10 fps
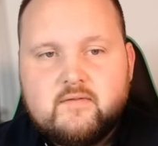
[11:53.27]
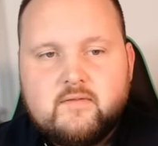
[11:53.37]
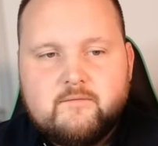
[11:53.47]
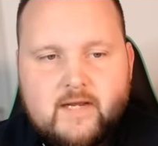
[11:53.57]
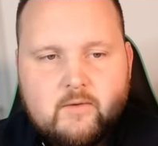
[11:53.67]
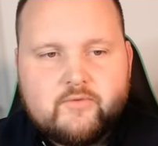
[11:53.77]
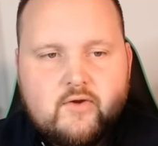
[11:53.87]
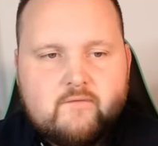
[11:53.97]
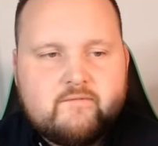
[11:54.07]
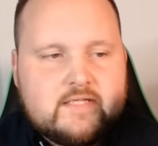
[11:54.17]
the Federal
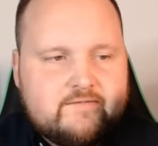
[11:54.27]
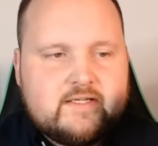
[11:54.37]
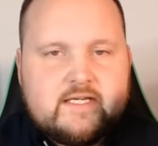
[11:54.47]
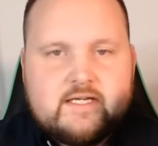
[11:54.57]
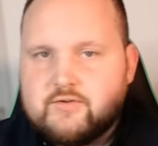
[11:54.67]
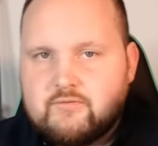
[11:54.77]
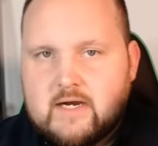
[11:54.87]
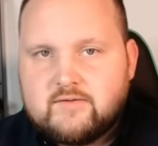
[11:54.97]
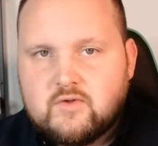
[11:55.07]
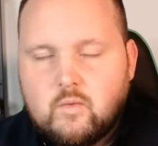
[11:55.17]
Reserve lifted interest
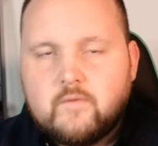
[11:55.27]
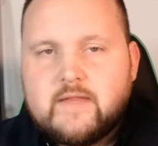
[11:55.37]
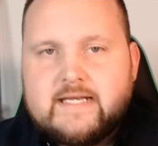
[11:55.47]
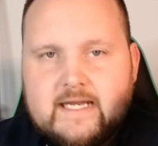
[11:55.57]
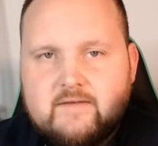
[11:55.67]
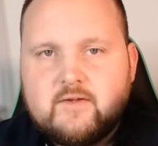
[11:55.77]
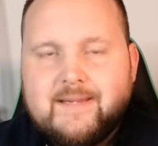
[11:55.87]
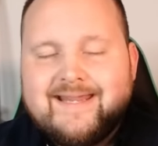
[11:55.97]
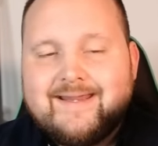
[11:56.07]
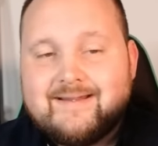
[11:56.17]
rates to what they need to
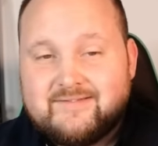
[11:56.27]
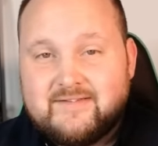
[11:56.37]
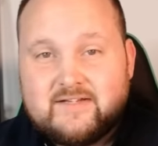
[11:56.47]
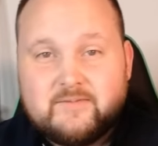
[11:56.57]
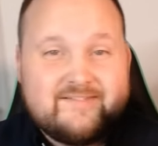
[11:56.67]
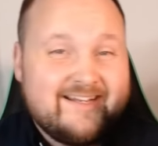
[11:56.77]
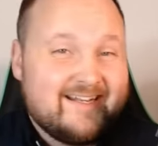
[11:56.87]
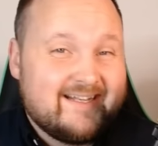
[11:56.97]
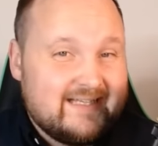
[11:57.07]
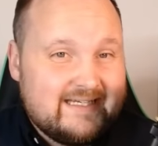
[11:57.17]
be, 6%
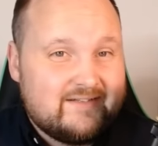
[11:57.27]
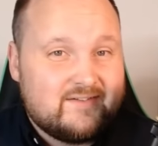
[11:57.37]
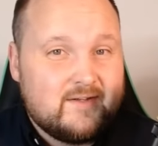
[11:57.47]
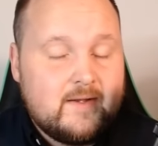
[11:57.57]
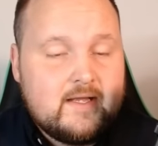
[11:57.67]
at least,